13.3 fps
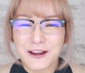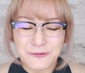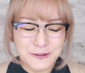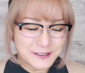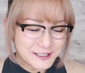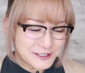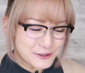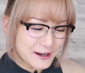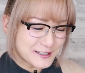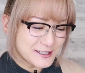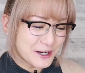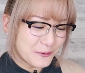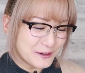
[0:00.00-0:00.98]
I really
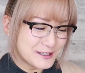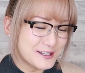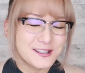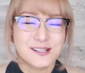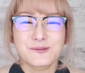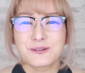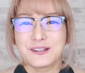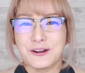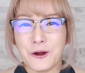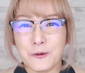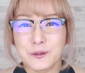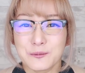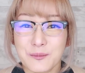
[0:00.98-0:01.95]
tried to go into this with an
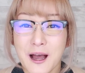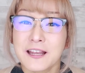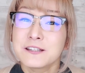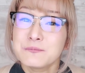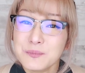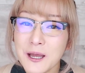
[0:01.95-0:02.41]
open mind,